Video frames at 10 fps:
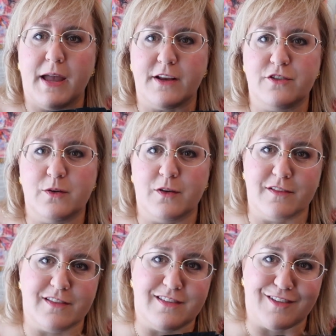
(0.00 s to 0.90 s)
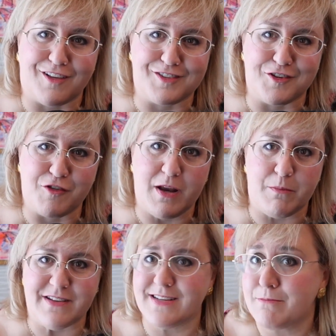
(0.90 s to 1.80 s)
bag too, because this is also great,
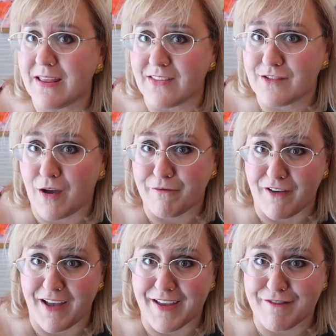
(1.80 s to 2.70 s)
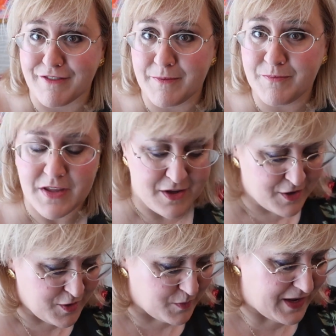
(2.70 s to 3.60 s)
but didn't make the top 5.
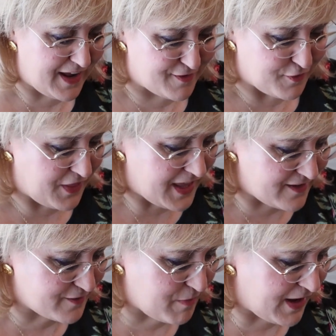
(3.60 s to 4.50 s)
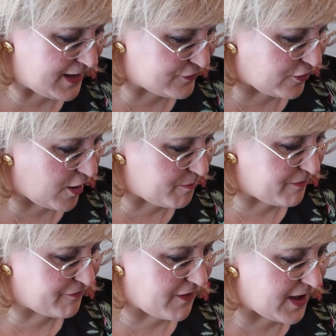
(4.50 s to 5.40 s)
Okay, so that is my top
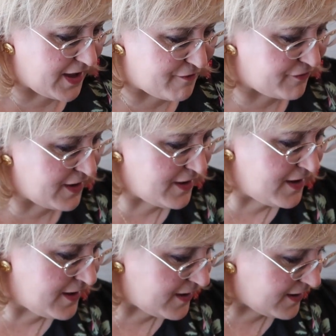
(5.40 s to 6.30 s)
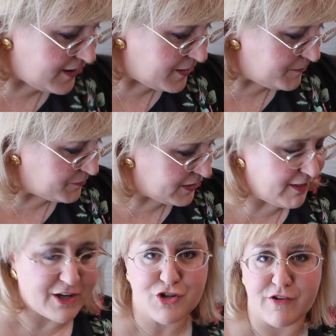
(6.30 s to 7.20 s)
5
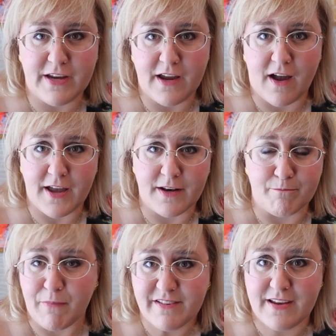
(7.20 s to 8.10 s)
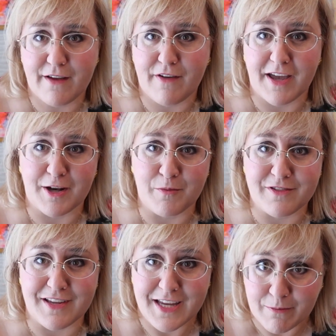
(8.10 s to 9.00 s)
luxury must-have
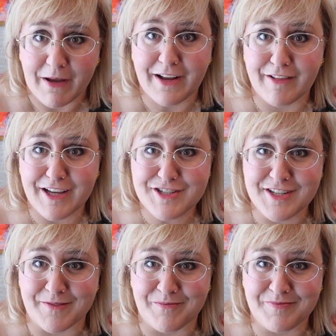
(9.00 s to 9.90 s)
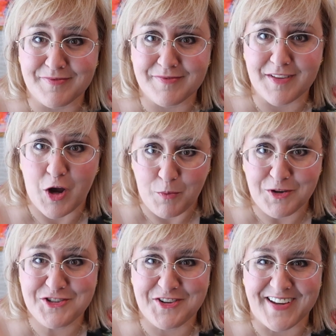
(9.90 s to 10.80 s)
items in my collection. I hope you
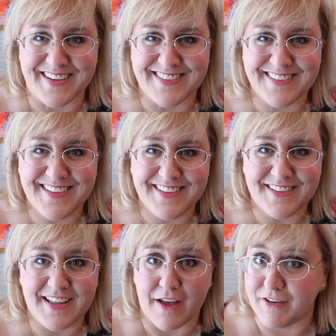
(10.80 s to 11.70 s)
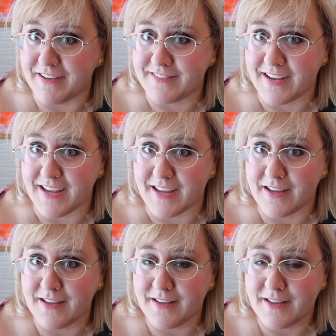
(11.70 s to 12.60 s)
enjoyed. Have a nice day.
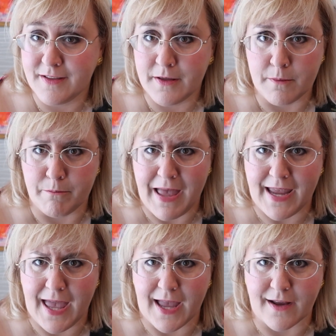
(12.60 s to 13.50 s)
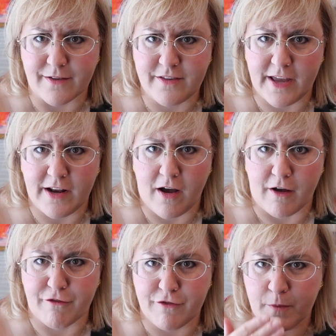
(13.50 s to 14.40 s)
Bag Hag, signing
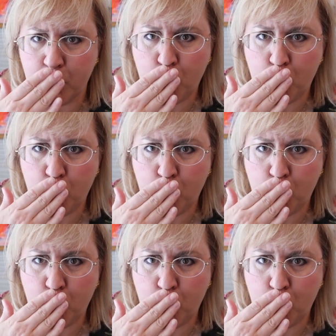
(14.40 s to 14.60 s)
off.